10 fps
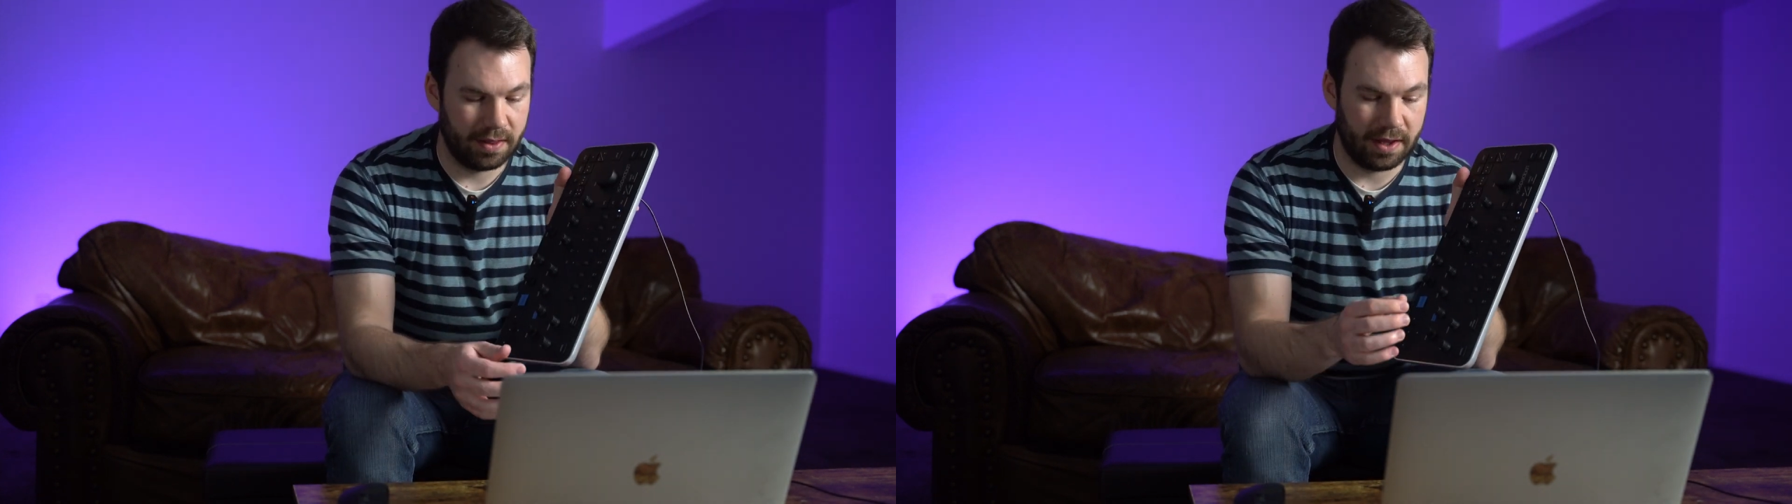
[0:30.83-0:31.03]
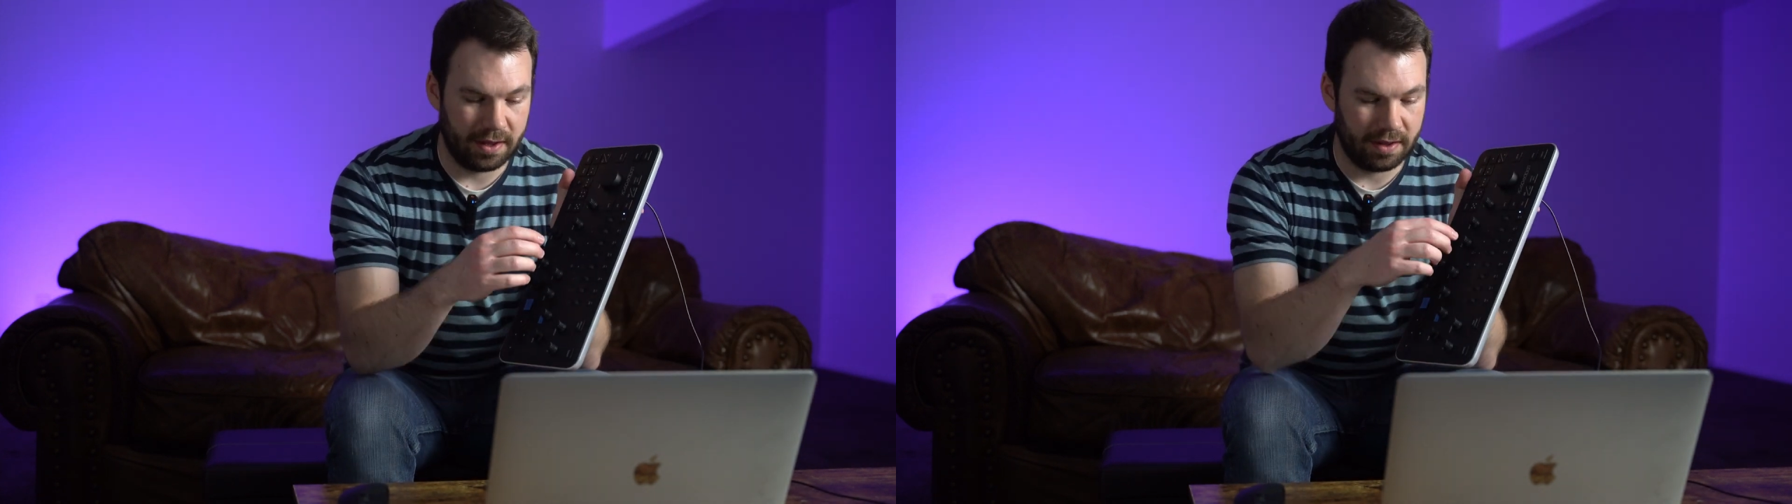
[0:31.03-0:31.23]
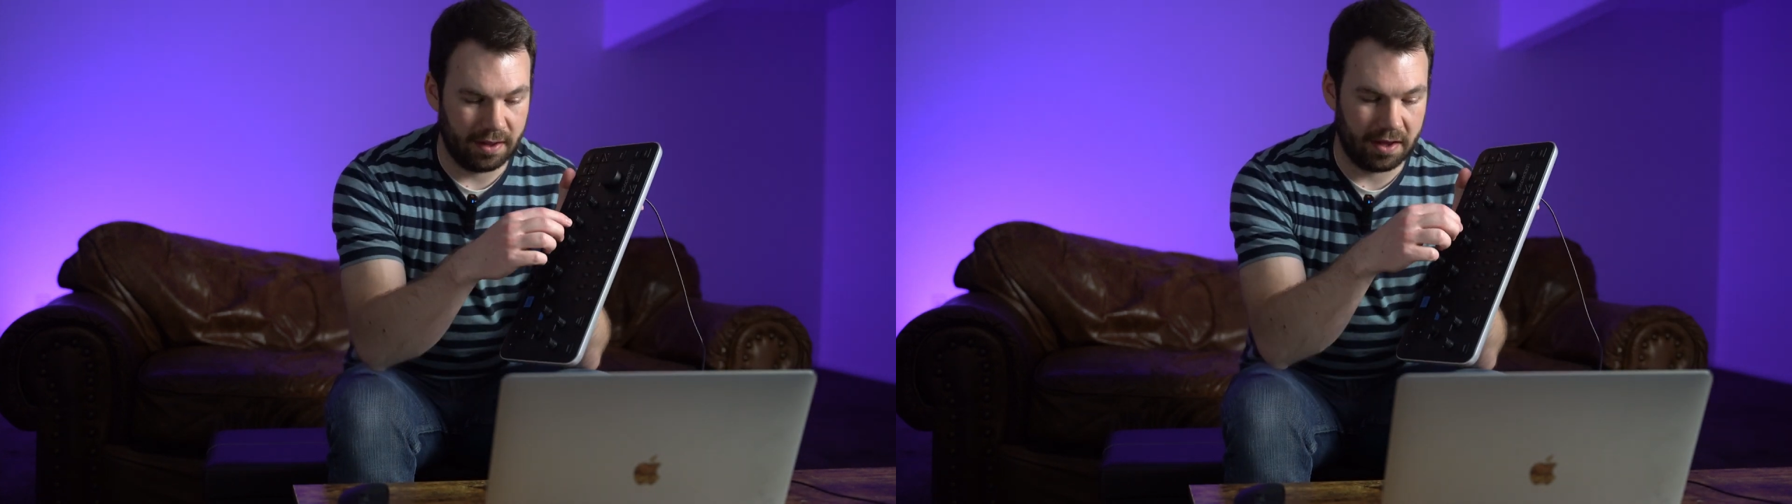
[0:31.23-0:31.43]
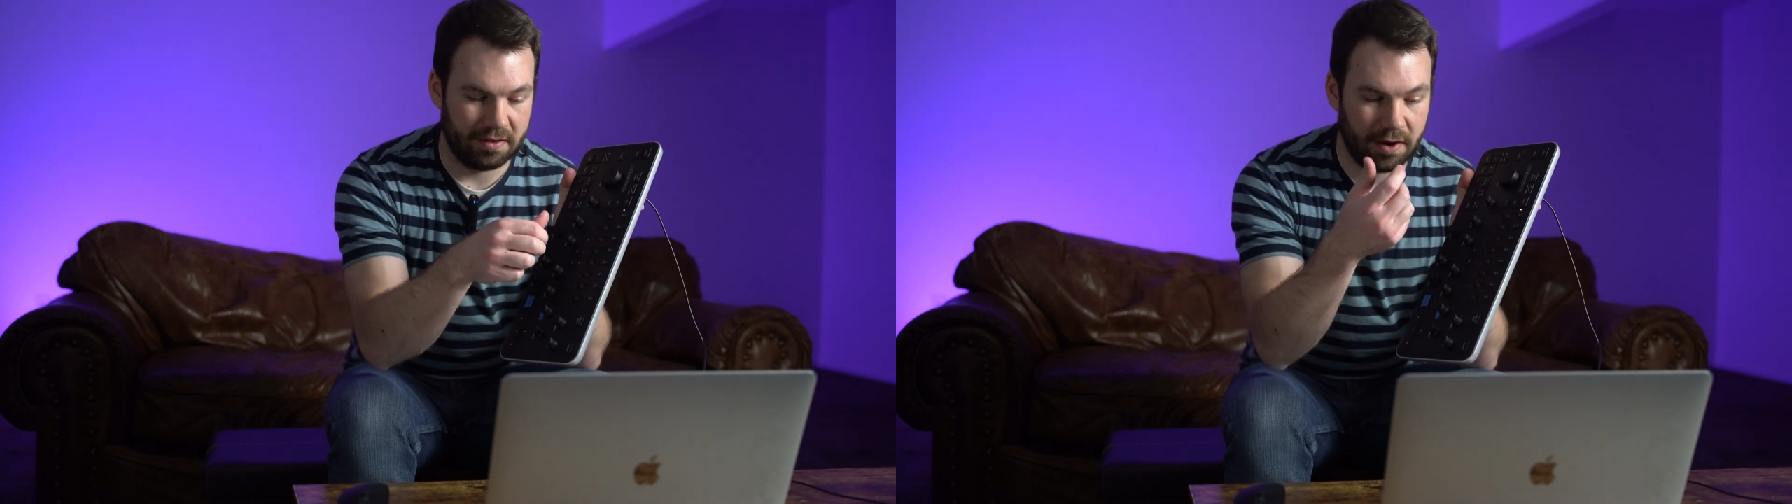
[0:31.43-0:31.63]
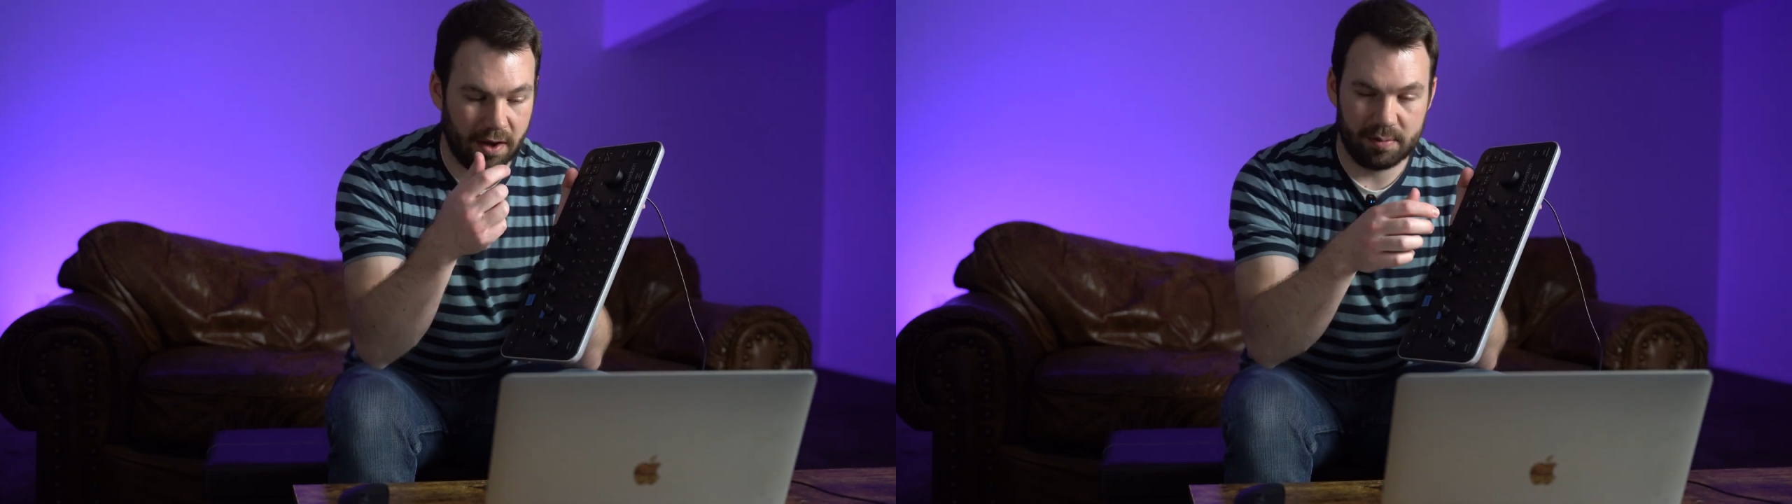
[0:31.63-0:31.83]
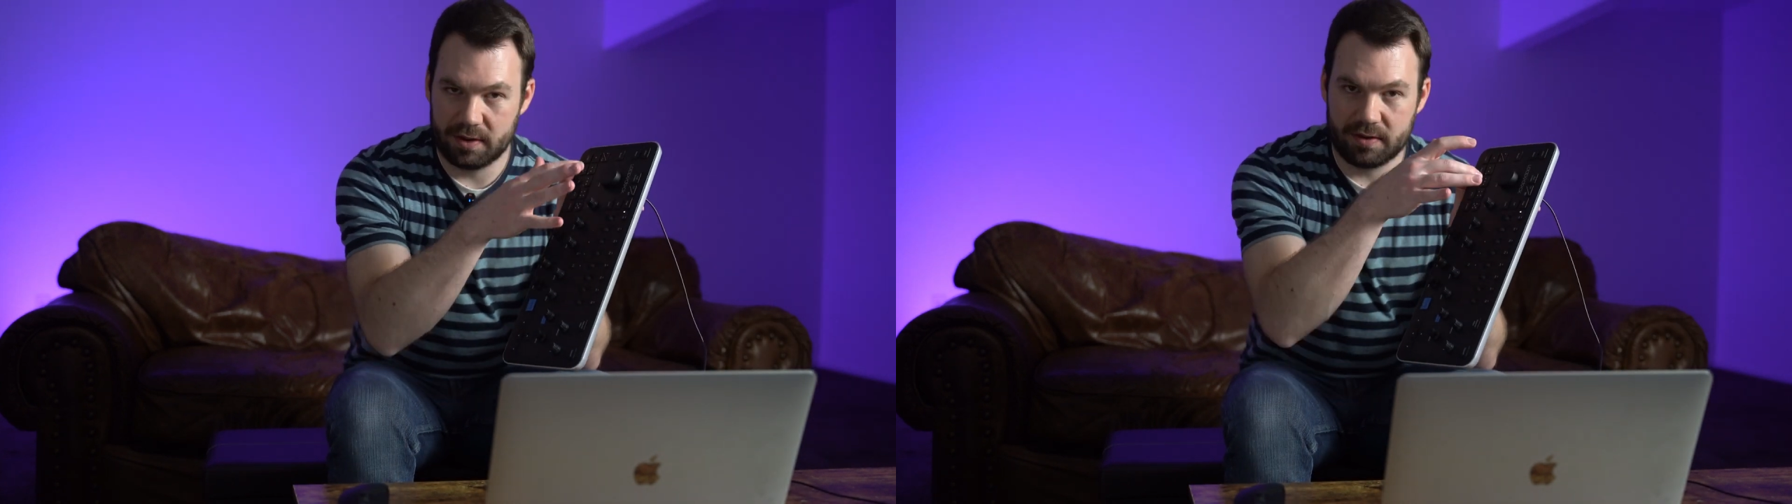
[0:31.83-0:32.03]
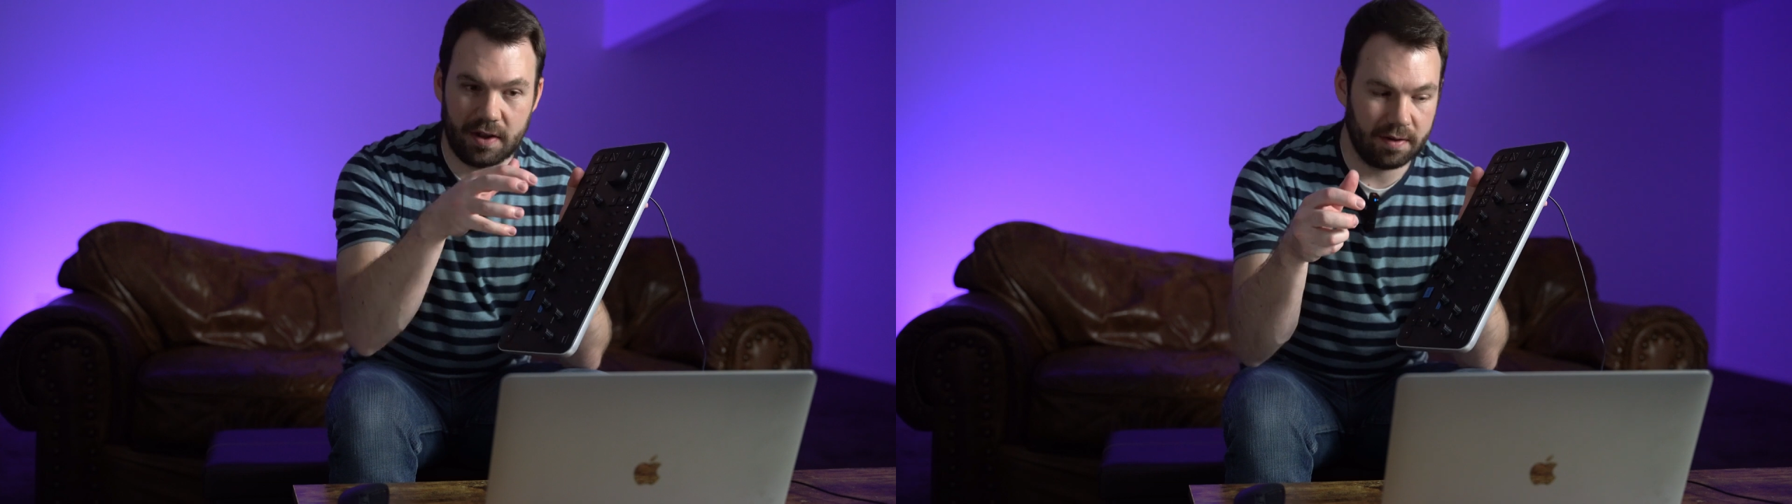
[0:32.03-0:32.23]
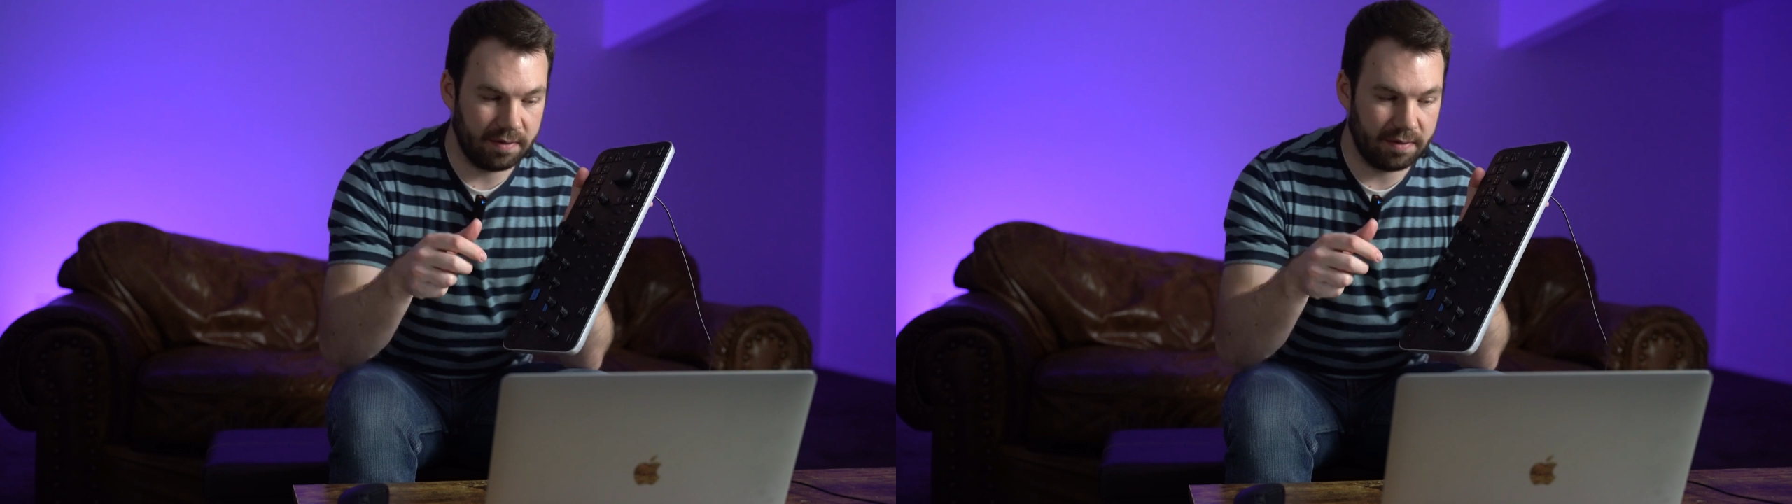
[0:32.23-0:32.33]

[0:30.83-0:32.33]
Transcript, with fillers: that has knobs instead